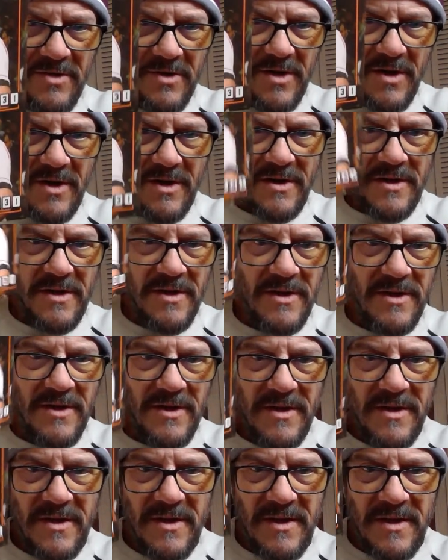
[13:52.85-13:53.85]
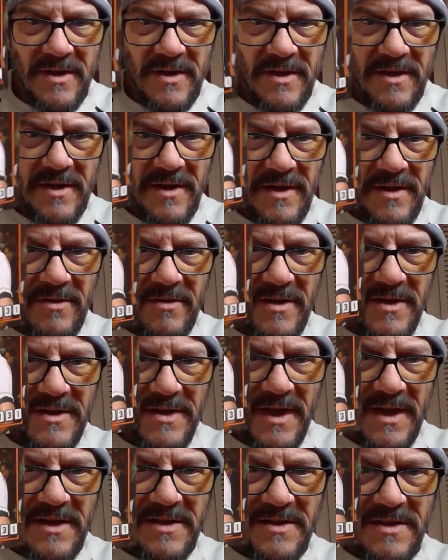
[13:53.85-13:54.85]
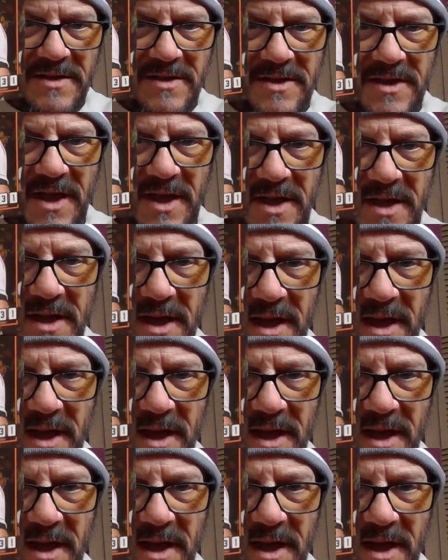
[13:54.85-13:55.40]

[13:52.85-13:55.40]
card. There he's actually shaking